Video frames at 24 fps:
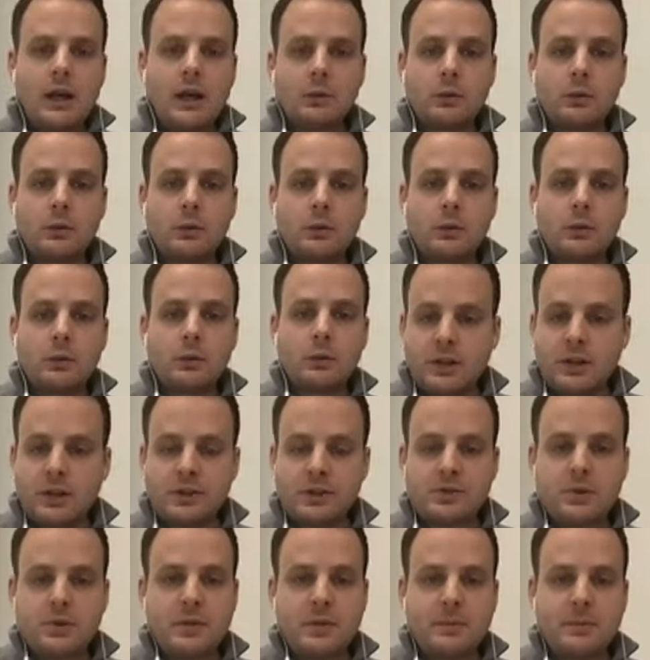we're about
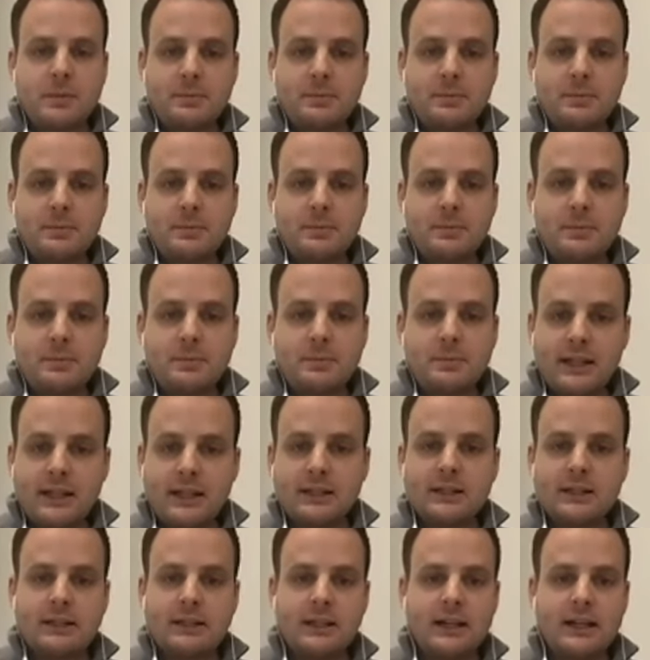320 people
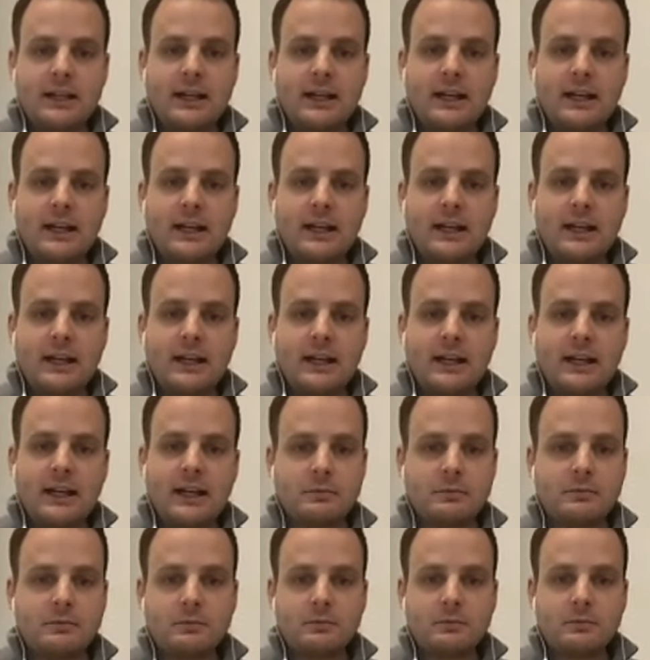today. Um, we've
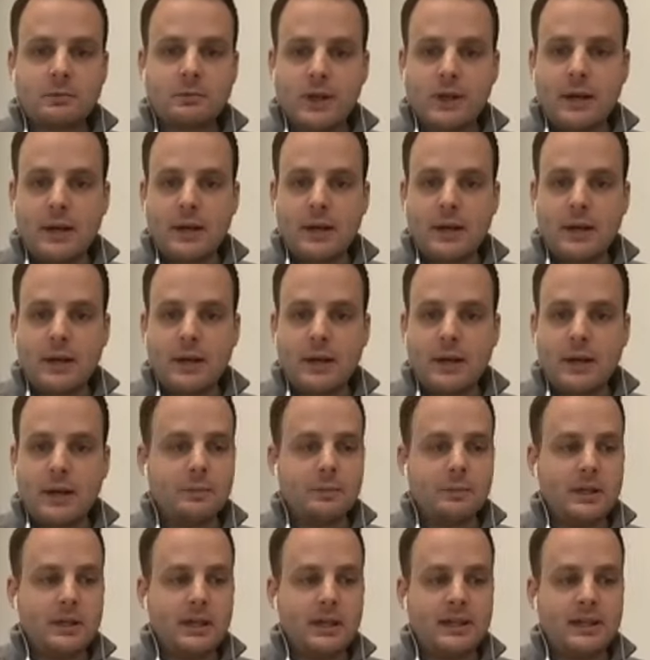been ramping up quite
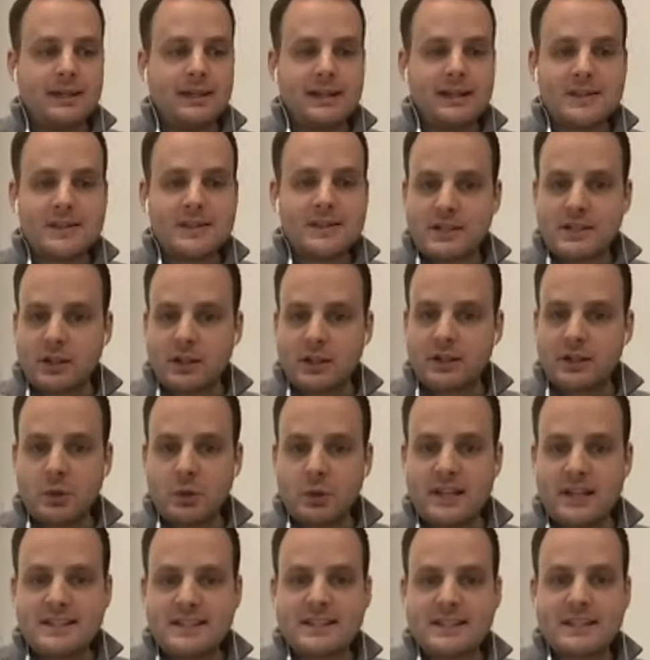a bit. At the start of
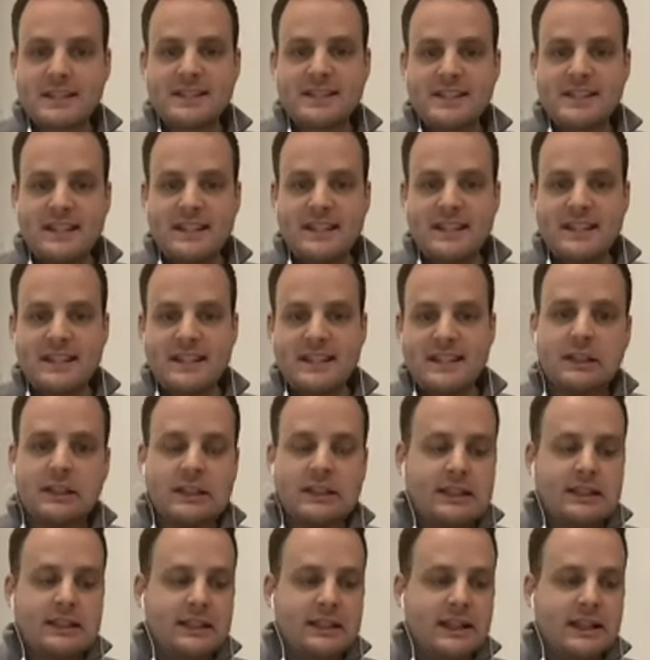2016,
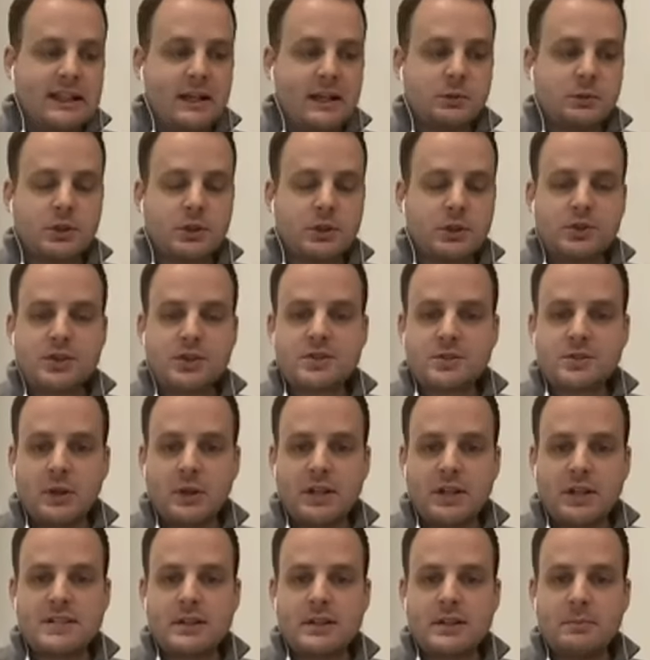uh, we were just
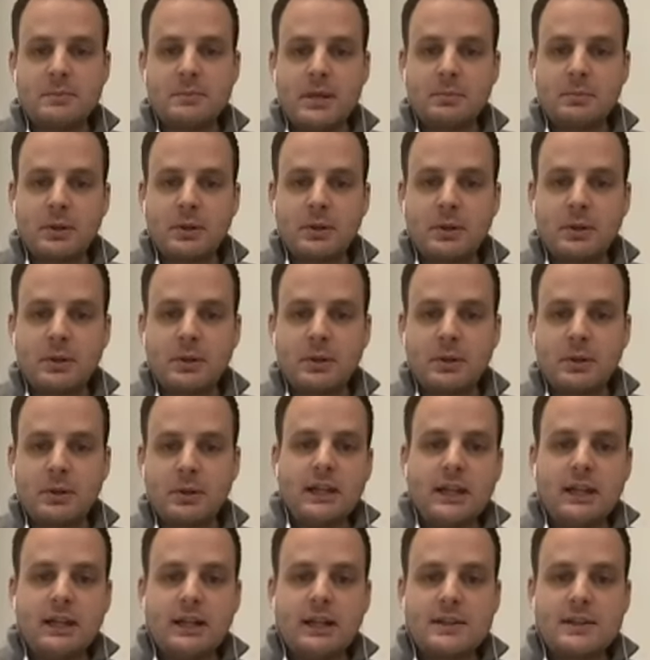20 some people.
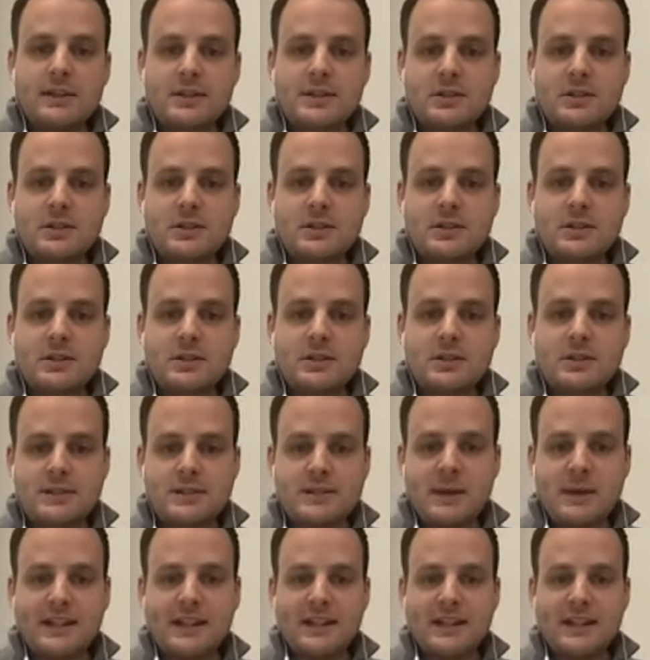Mm. Uh, so it's been
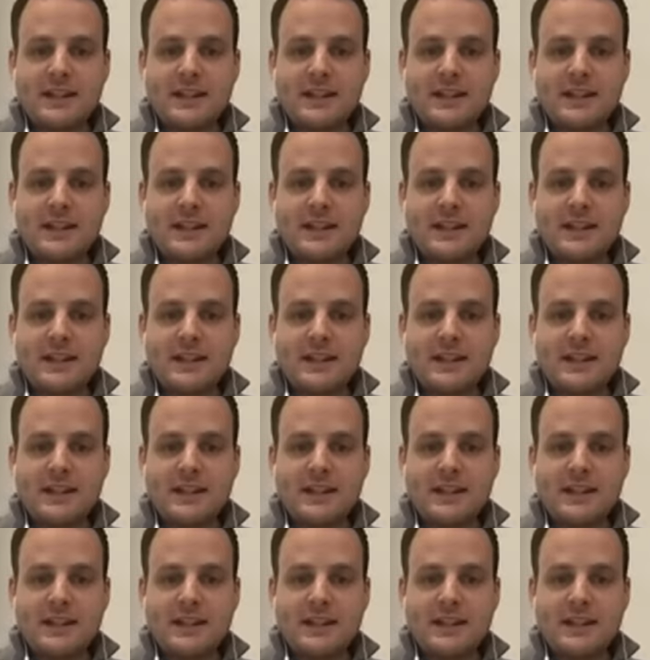it's been an